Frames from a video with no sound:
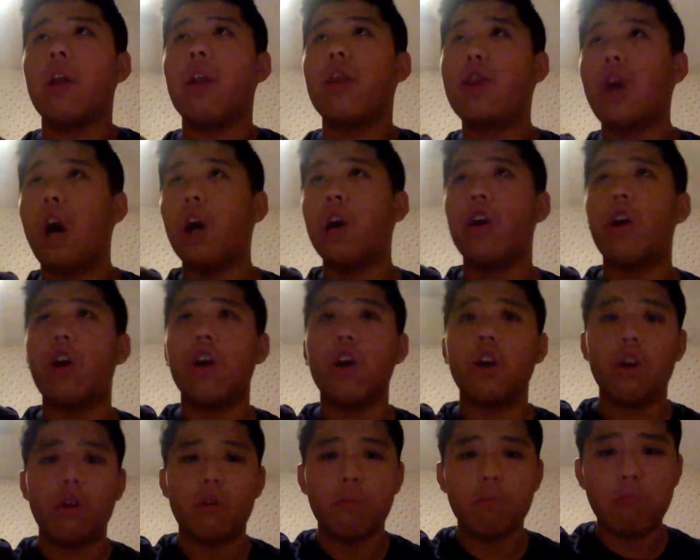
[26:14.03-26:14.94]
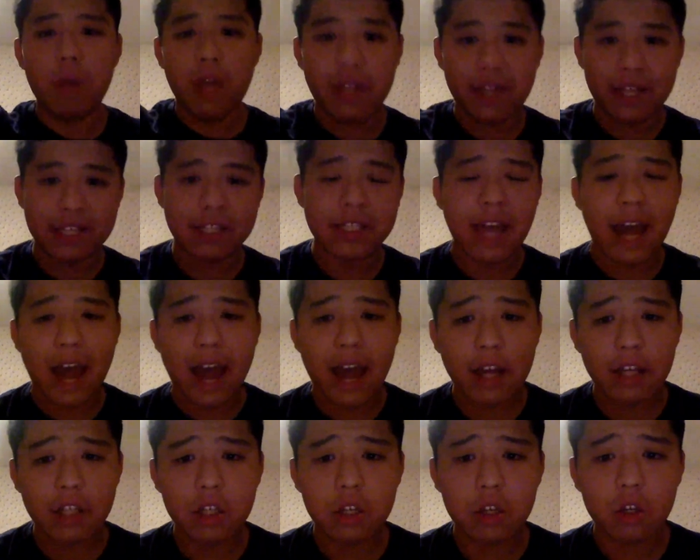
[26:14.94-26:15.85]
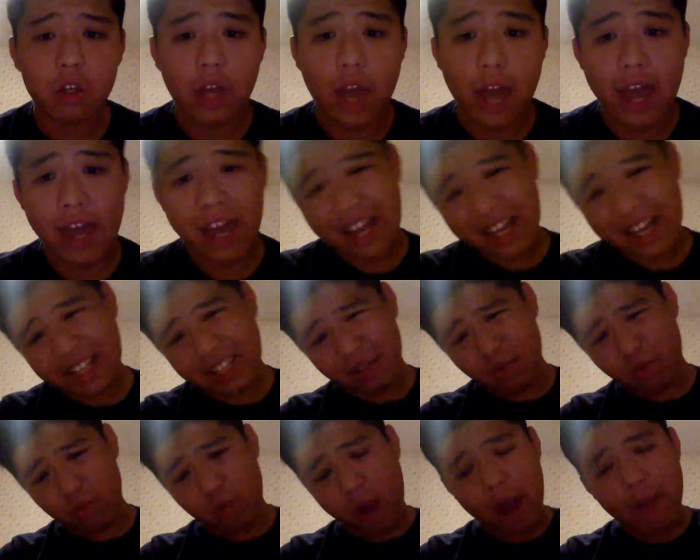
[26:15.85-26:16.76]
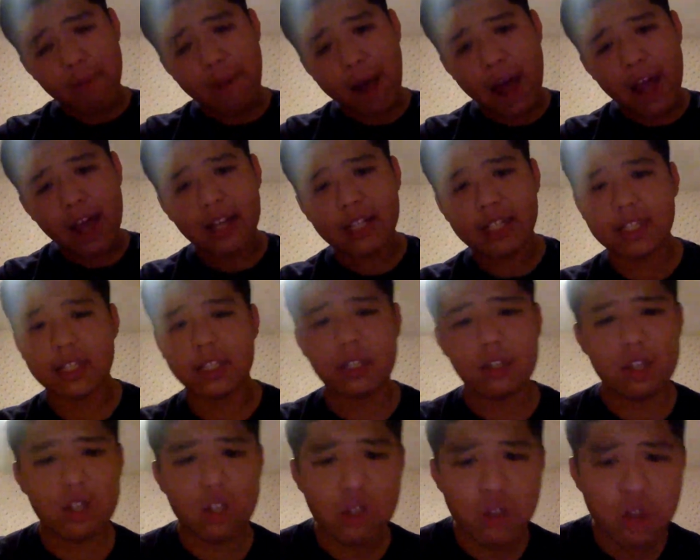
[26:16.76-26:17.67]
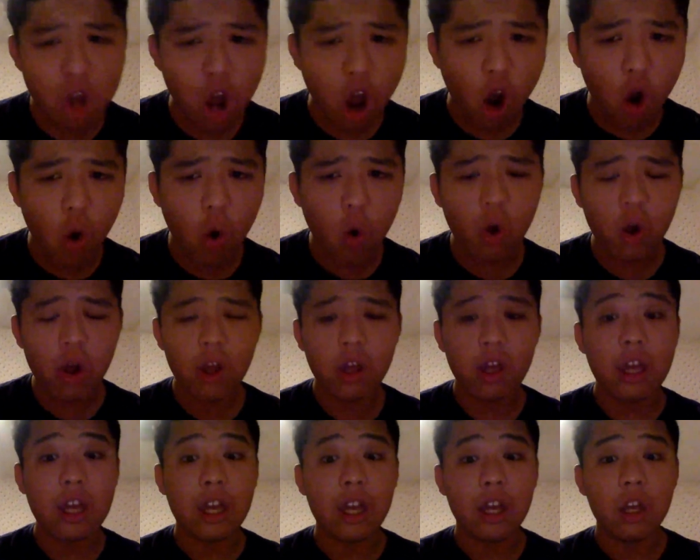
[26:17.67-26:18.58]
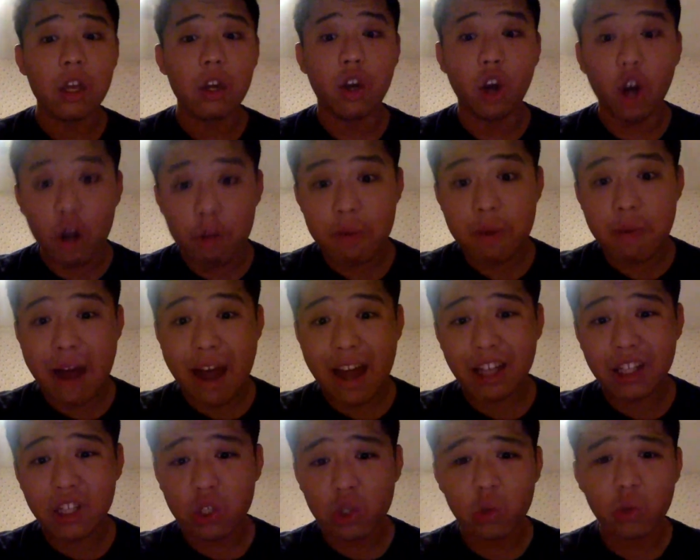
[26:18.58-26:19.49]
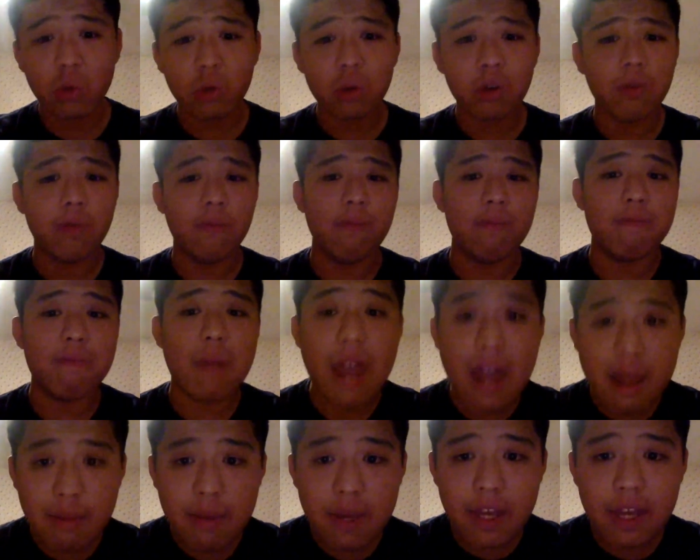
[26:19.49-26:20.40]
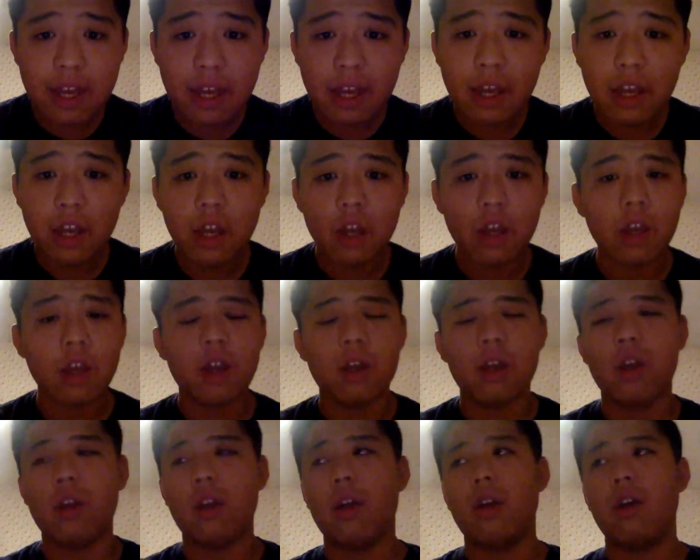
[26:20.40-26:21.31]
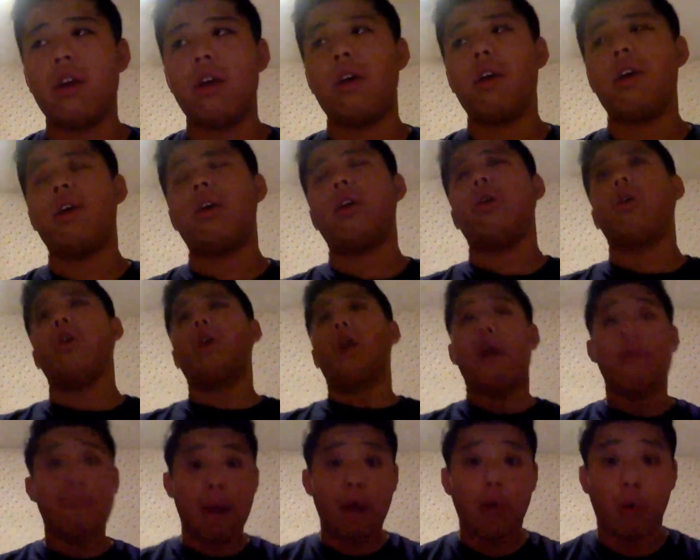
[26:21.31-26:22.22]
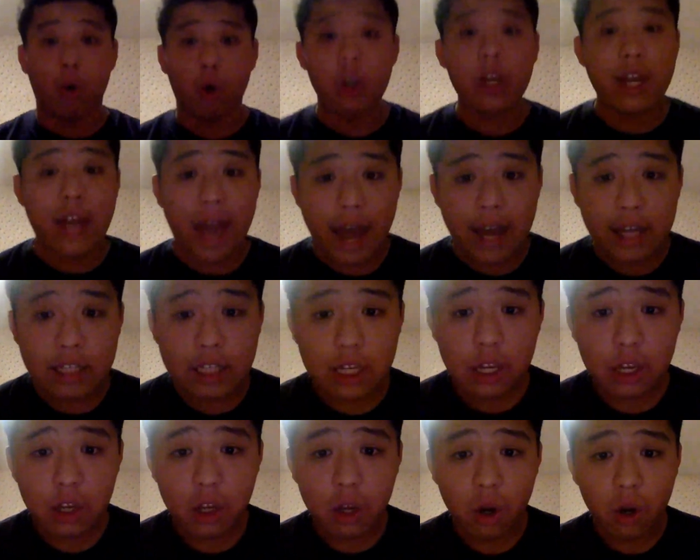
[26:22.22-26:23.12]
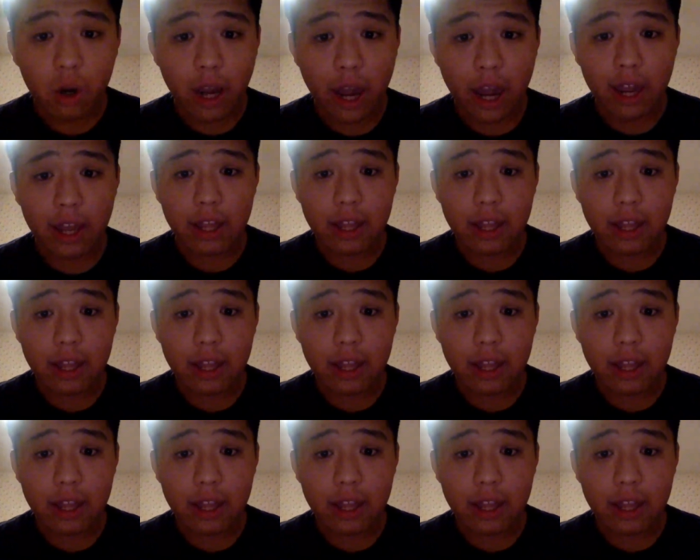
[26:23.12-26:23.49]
thunder in the skies. Okay. Is it right by us? No. Could it be by us soon? Maybe. Am I worried? Yes. Okay.